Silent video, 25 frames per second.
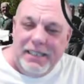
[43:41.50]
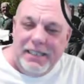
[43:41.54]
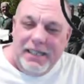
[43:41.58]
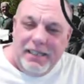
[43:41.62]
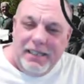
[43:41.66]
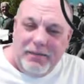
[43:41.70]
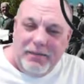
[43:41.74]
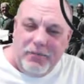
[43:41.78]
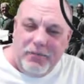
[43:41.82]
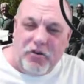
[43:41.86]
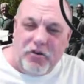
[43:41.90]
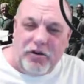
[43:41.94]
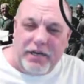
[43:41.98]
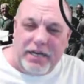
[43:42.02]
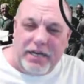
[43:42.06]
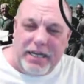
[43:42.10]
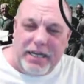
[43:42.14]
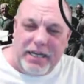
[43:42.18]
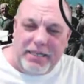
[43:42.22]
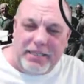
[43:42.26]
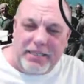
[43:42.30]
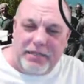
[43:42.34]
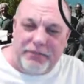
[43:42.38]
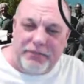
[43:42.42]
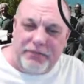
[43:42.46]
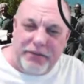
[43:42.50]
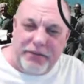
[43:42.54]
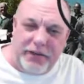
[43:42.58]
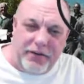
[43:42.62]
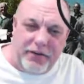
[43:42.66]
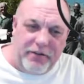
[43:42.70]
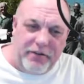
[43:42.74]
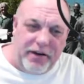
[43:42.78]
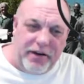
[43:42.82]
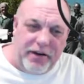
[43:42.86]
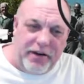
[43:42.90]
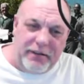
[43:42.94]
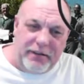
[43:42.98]
to
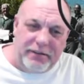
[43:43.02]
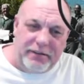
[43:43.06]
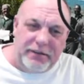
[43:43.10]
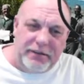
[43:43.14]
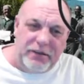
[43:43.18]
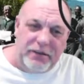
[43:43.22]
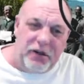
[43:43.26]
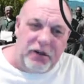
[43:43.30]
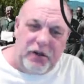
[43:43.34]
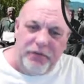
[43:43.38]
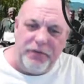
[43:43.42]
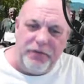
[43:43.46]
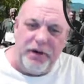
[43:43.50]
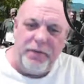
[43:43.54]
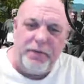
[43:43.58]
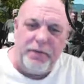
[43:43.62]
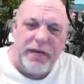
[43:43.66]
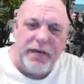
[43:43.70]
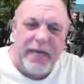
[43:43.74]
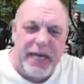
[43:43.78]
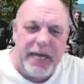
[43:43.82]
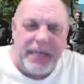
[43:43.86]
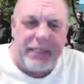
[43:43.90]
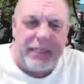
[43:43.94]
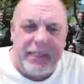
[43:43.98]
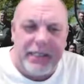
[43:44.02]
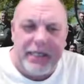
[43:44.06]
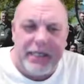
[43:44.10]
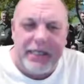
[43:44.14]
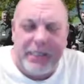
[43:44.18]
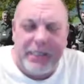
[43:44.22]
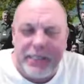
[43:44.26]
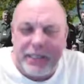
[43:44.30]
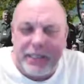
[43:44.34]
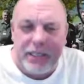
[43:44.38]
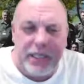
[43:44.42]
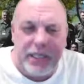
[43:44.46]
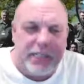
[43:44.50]
figure out. So if anybody has any
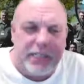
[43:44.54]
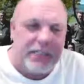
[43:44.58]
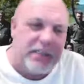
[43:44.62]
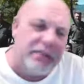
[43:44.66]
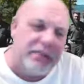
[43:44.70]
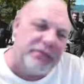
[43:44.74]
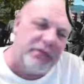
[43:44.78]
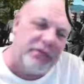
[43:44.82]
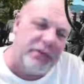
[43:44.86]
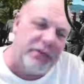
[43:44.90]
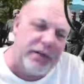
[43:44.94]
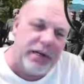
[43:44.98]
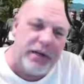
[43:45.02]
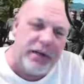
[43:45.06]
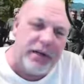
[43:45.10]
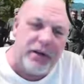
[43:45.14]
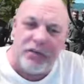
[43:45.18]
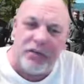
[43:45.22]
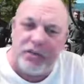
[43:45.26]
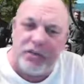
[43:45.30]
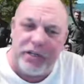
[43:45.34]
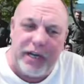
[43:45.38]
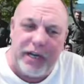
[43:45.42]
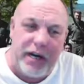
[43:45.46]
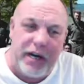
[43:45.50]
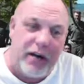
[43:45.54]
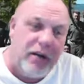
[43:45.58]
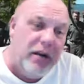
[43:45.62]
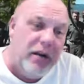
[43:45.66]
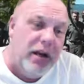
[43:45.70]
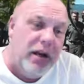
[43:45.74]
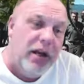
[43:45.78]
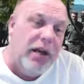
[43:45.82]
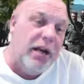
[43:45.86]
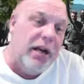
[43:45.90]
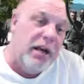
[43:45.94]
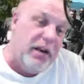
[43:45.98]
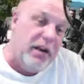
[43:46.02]
suggestions for that other channel,
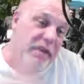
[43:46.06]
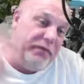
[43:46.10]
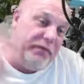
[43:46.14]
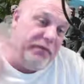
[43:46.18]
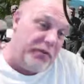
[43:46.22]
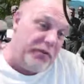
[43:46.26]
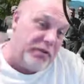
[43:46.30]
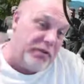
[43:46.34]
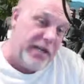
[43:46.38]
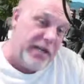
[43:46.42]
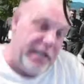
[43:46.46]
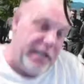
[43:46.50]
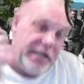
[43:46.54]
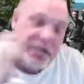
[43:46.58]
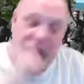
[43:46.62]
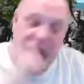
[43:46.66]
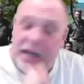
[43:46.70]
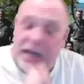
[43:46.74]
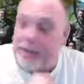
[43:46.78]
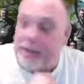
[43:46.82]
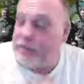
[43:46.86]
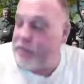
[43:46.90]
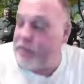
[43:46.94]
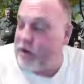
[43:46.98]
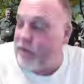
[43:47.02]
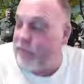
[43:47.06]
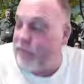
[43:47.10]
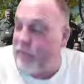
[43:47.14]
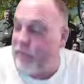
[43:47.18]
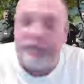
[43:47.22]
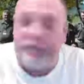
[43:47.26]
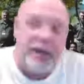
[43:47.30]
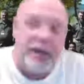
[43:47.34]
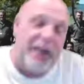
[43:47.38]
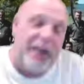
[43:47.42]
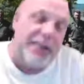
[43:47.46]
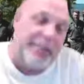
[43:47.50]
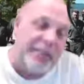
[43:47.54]
if there's any time travel
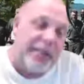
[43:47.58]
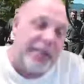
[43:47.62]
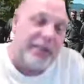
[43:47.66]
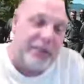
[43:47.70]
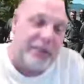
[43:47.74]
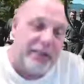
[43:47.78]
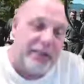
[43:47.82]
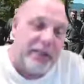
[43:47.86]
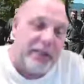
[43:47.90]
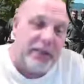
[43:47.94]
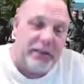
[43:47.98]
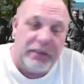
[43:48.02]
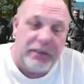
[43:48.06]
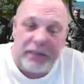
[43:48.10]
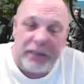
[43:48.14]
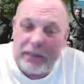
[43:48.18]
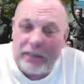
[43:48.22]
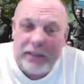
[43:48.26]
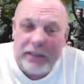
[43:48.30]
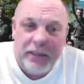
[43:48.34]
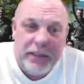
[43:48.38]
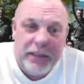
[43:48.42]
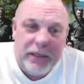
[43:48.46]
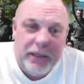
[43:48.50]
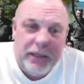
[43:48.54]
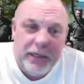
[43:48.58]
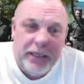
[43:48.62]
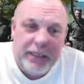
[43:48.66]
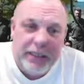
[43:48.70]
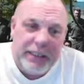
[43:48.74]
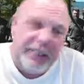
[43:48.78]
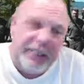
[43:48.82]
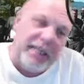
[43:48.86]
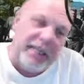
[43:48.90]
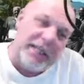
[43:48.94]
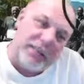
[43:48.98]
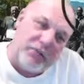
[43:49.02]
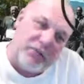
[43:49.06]
fans out there,
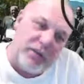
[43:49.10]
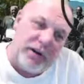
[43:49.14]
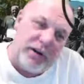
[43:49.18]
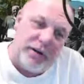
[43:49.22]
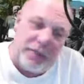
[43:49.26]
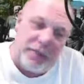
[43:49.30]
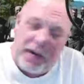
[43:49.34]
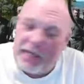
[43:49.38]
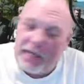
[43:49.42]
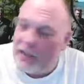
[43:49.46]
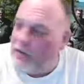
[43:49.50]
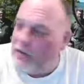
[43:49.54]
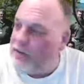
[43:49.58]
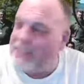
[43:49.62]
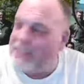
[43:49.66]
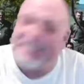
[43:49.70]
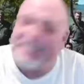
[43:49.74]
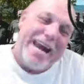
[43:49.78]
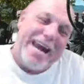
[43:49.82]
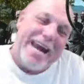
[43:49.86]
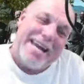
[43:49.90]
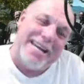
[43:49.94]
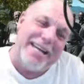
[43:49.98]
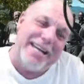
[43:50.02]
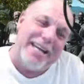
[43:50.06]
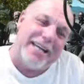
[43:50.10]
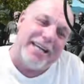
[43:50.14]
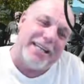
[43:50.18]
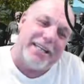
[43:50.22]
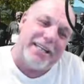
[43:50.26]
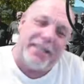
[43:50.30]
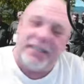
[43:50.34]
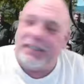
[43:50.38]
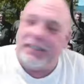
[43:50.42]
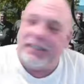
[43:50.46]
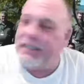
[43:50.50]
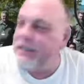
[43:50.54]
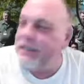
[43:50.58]
because that's one of my little
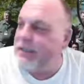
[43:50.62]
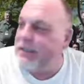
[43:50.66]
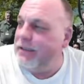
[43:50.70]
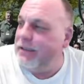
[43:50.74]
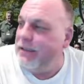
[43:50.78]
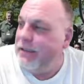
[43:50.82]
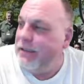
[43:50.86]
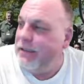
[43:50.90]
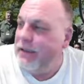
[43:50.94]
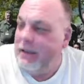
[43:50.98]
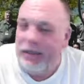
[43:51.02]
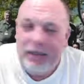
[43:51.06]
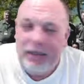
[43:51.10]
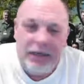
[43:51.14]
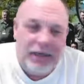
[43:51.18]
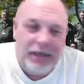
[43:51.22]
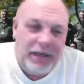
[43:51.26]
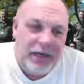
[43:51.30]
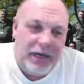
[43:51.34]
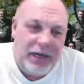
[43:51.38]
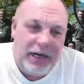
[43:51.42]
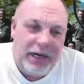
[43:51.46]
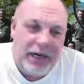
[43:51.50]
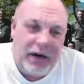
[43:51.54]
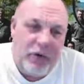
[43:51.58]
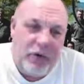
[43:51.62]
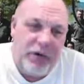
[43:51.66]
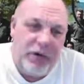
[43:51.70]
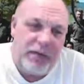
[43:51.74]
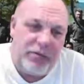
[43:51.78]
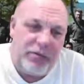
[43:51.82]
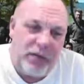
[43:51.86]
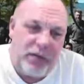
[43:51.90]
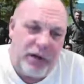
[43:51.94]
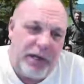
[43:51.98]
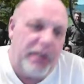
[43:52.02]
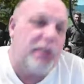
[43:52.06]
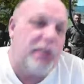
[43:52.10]
sidekicks. I always
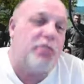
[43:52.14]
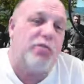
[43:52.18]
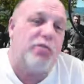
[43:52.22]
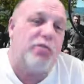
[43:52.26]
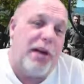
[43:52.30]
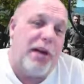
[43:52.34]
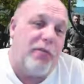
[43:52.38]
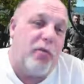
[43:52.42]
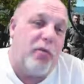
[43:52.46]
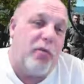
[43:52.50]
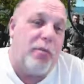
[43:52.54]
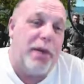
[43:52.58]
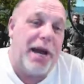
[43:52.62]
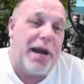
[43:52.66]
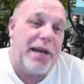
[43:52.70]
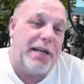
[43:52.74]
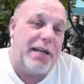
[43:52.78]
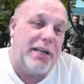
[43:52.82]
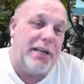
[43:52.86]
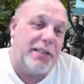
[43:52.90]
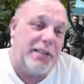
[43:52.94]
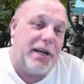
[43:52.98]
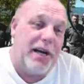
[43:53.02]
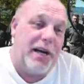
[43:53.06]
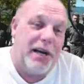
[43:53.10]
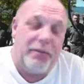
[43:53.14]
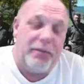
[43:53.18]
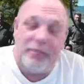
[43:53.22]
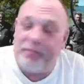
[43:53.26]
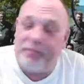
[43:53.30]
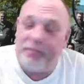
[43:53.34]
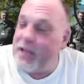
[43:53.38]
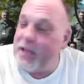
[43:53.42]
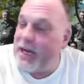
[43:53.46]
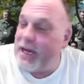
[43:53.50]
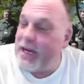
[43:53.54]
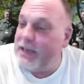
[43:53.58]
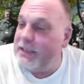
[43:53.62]
wanted to travel back in time,
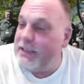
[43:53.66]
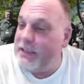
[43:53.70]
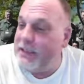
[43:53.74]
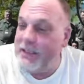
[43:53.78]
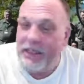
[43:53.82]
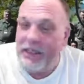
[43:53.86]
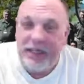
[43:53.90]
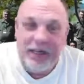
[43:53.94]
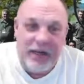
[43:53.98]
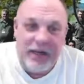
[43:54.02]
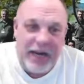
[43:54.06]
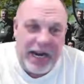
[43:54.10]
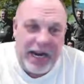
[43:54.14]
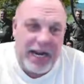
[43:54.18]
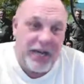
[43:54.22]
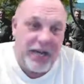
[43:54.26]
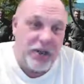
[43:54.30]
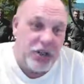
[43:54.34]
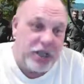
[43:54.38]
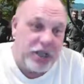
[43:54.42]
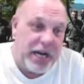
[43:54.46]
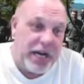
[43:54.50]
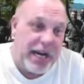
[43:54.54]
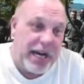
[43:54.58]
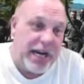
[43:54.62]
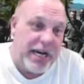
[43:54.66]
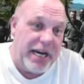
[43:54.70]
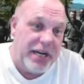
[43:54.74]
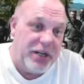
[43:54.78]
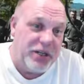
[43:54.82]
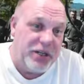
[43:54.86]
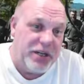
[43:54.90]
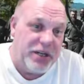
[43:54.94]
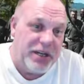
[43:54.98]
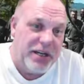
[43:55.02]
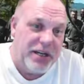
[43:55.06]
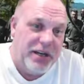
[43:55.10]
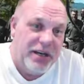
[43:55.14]
guys, and
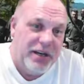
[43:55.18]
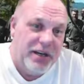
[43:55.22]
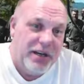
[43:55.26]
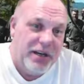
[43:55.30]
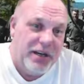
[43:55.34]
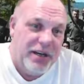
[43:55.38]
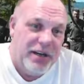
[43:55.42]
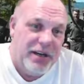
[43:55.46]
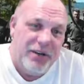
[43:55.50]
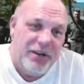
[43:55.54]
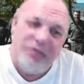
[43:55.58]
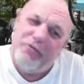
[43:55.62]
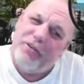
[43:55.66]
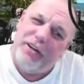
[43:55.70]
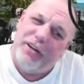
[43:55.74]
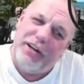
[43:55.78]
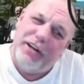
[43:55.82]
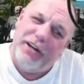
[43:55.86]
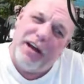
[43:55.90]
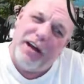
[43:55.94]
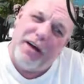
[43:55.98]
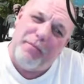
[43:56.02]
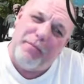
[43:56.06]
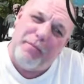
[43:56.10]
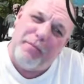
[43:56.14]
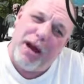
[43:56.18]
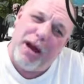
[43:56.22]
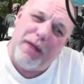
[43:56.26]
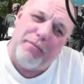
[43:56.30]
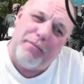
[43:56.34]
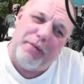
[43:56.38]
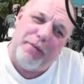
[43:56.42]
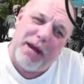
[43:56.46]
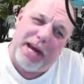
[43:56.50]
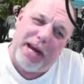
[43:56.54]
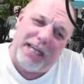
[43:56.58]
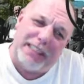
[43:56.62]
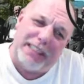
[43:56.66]
change, really not my
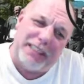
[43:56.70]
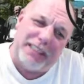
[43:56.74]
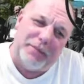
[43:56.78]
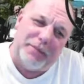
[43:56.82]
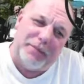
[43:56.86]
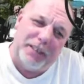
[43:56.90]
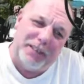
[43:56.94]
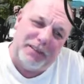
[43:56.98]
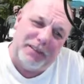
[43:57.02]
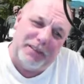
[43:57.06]
past, but